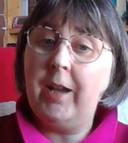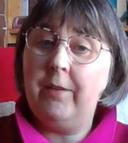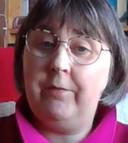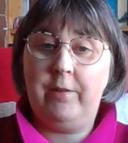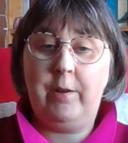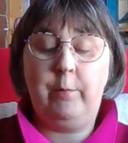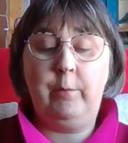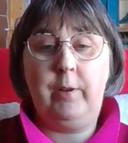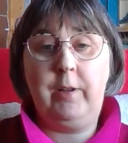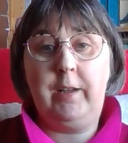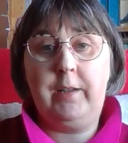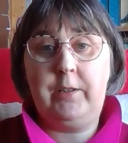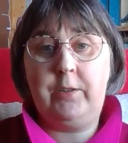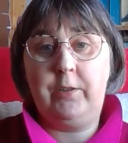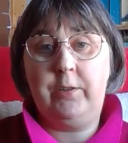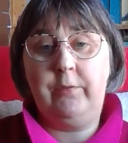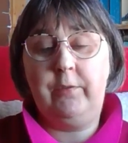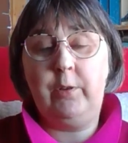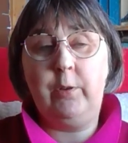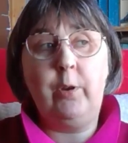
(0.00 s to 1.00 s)
if I would like
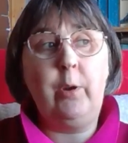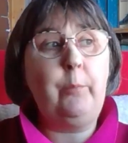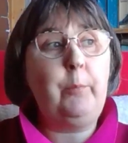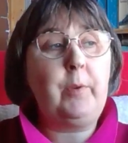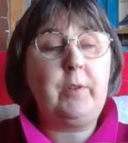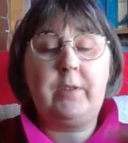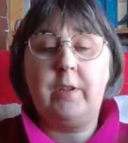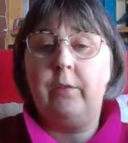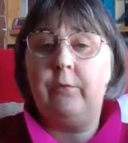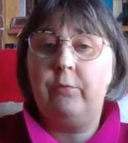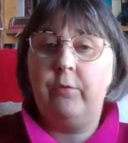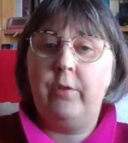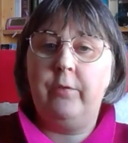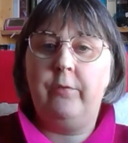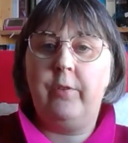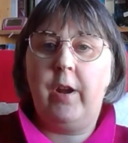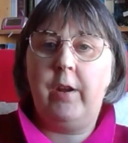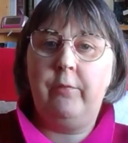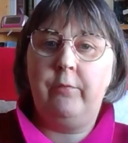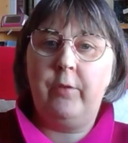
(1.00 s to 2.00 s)
to review it, because I
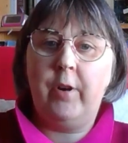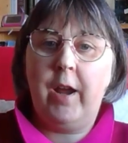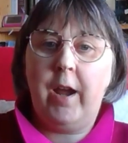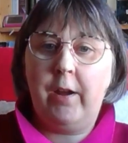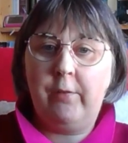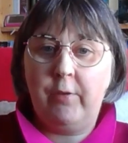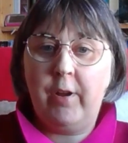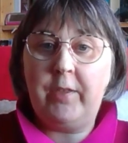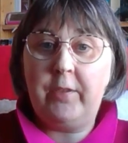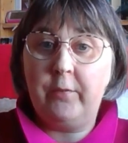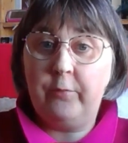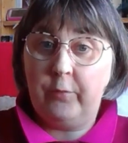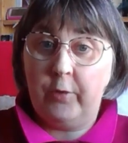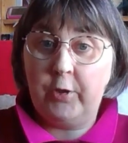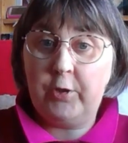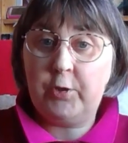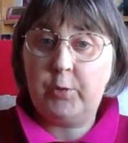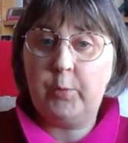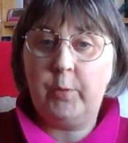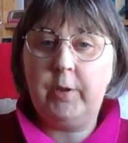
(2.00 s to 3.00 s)
read the
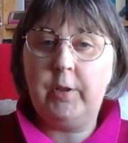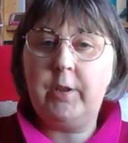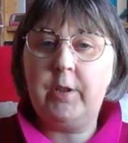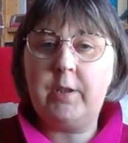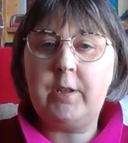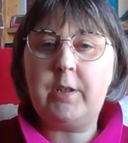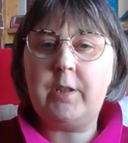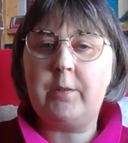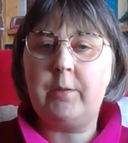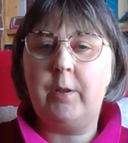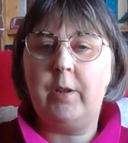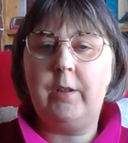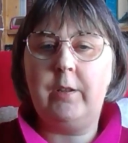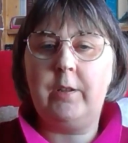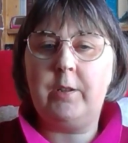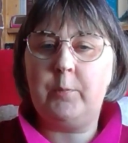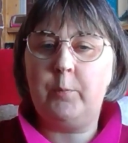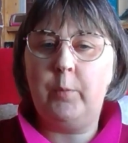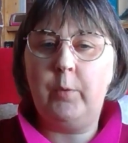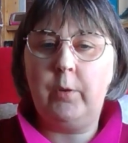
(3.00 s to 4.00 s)
first one in this
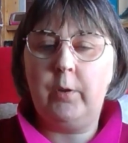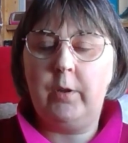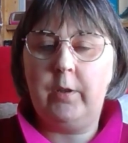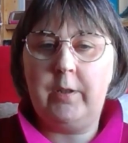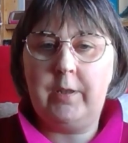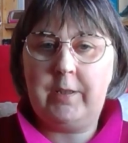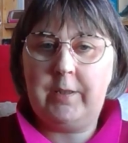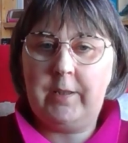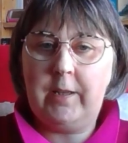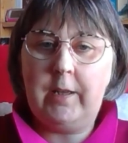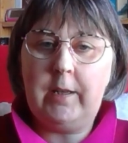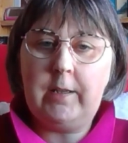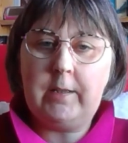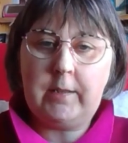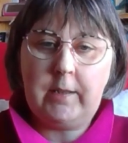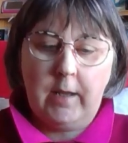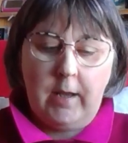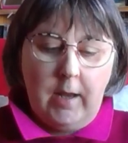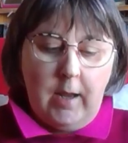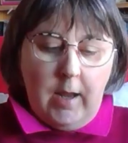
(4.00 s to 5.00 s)

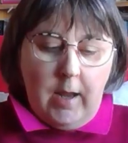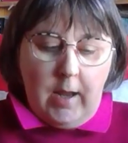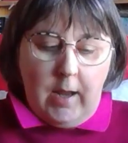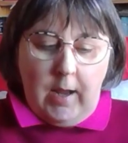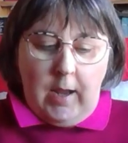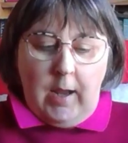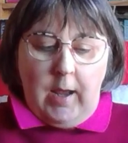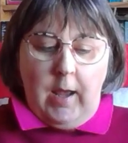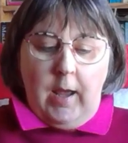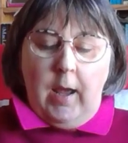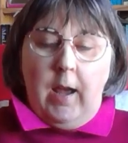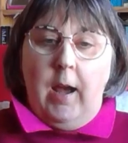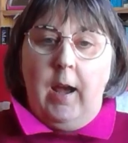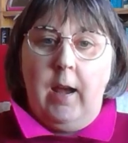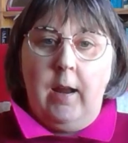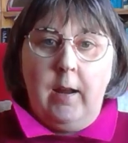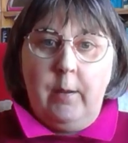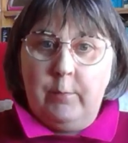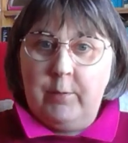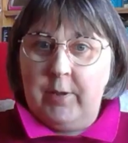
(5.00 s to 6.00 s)
series,
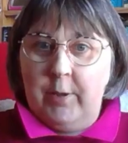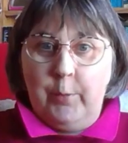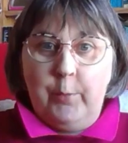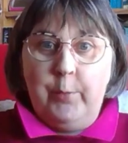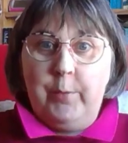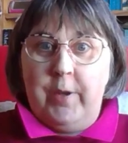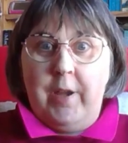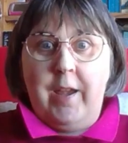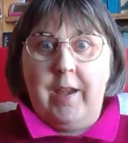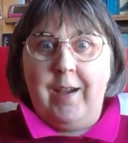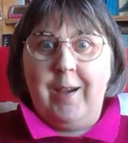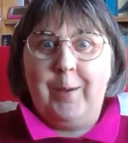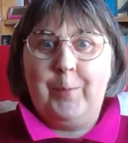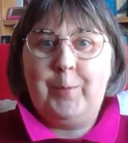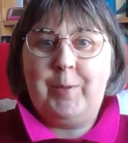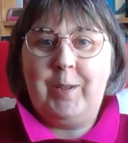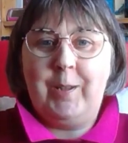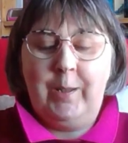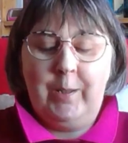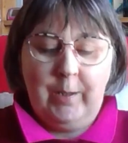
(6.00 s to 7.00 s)
and I was like, oh yeah,
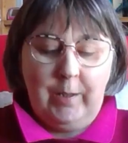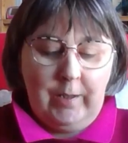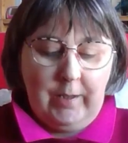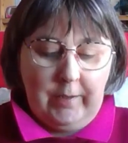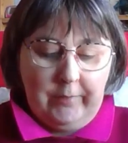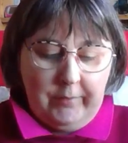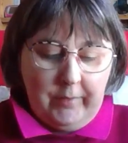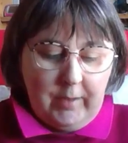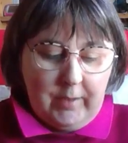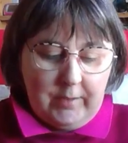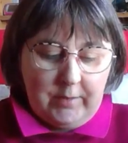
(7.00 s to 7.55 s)
absolutely.